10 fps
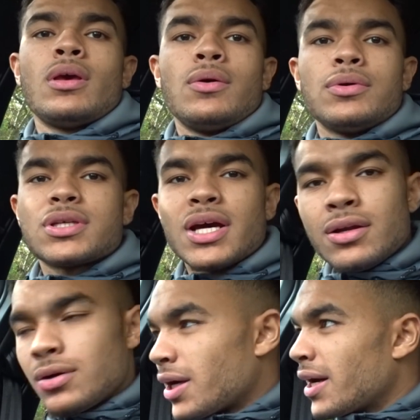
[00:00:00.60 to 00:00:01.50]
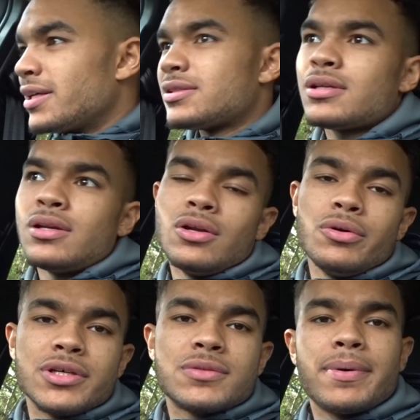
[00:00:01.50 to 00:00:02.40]
What's going on, guys?
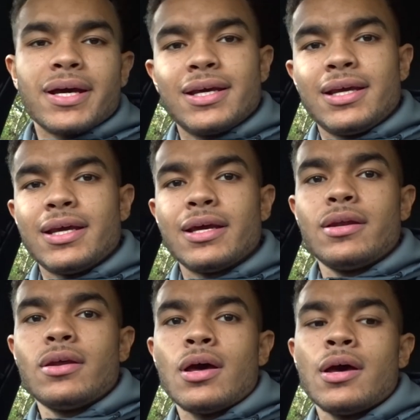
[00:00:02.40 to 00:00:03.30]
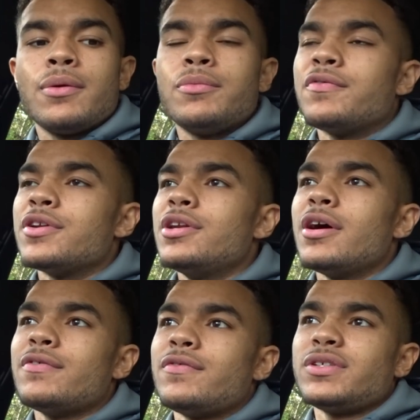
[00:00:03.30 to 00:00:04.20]
Lewis back again with
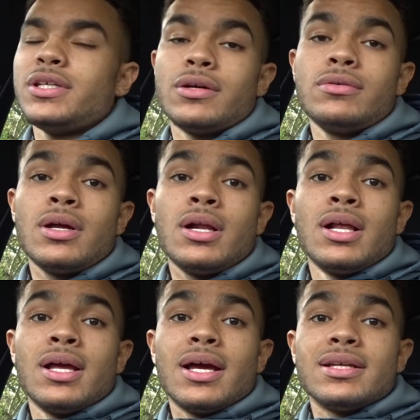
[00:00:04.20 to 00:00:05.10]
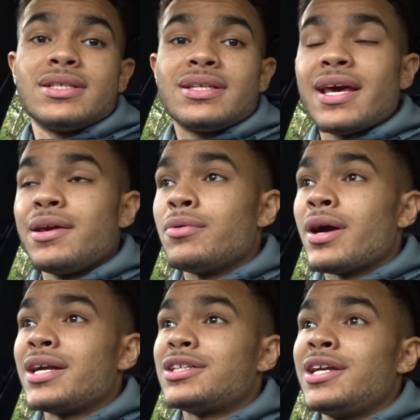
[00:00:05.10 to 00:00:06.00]
another video, and today we're
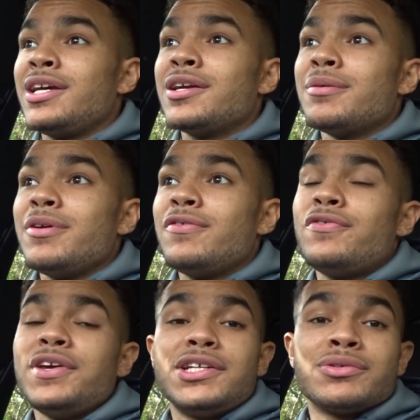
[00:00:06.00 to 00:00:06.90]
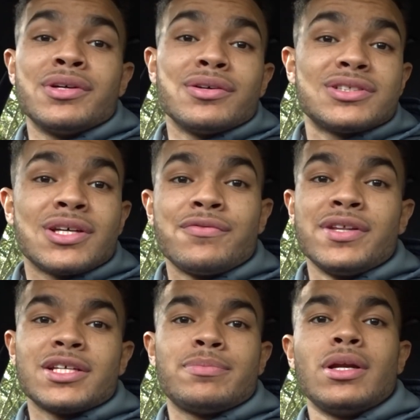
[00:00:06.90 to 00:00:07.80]
actually going to be featuring on something
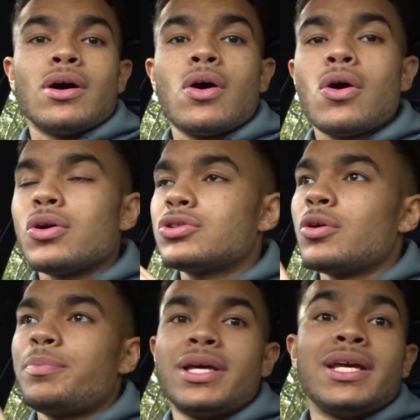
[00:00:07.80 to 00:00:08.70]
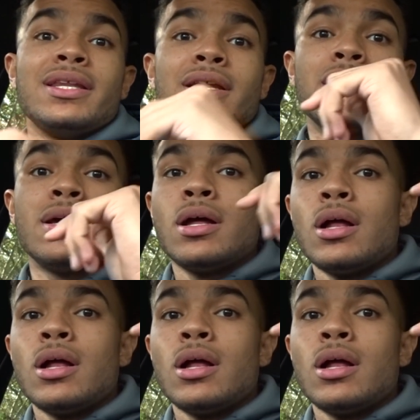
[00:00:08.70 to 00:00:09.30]
that's been a hot topic in the